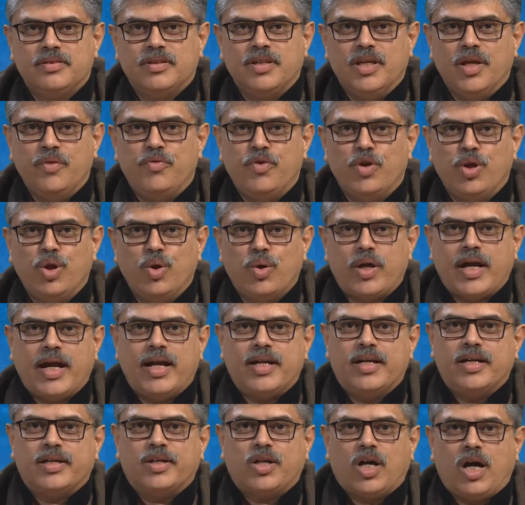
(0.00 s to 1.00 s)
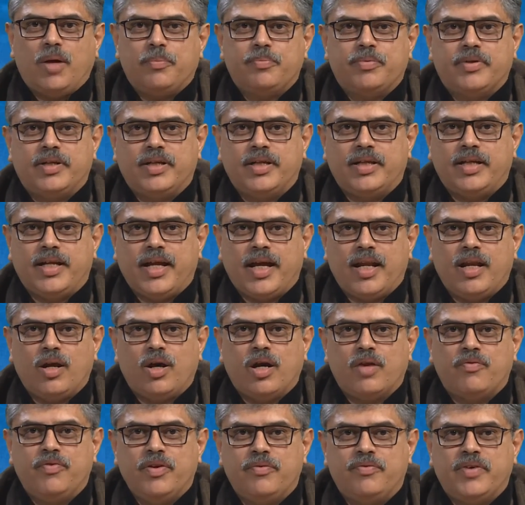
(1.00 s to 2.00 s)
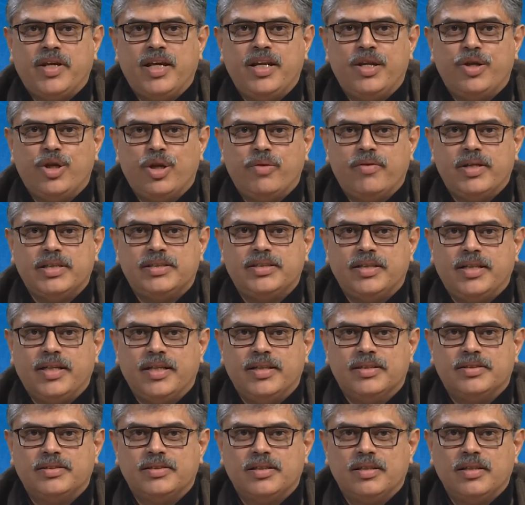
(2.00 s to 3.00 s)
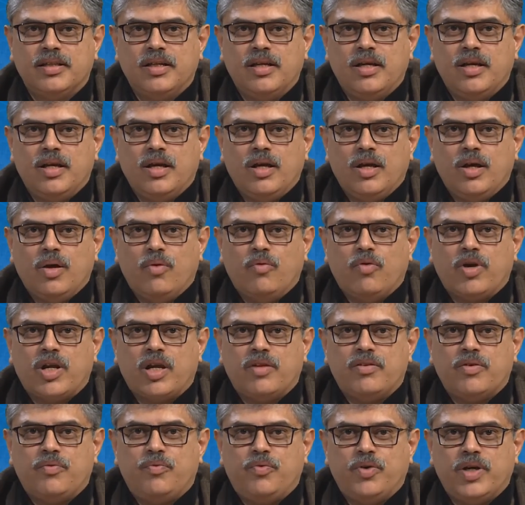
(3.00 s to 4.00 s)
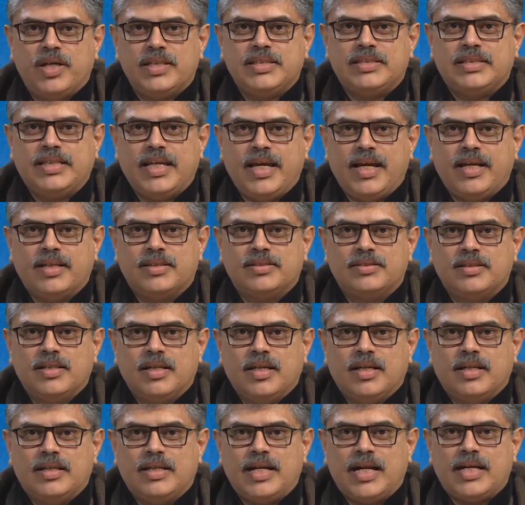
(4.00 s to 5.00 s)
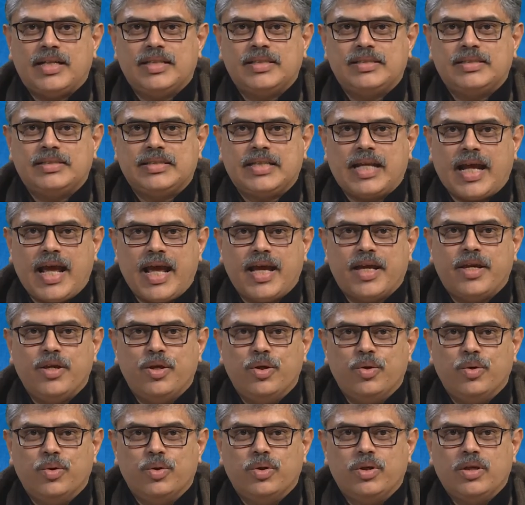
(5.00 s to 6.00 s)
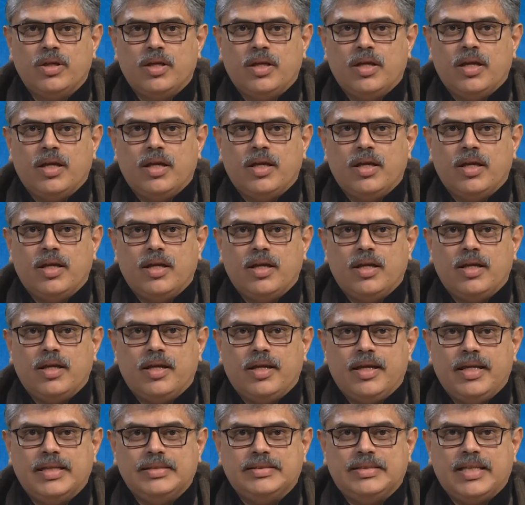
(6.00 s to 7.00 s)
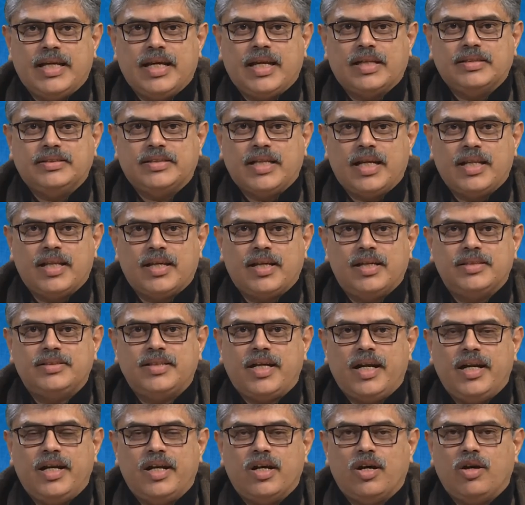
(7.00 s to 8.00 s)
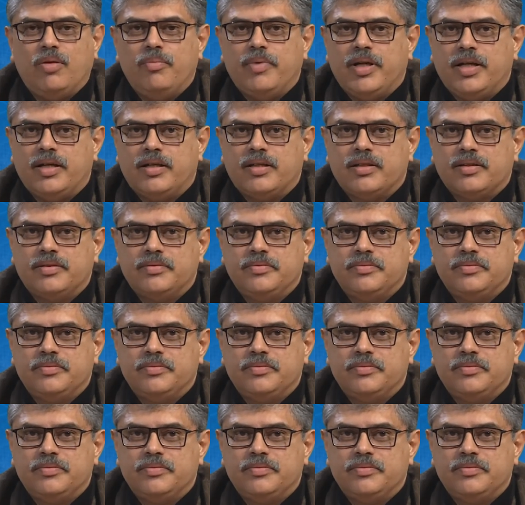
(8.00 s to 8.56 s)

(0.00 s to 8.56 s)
If you look at the top 10 or 15 universities, one of the first things that strike you is their generous endowment.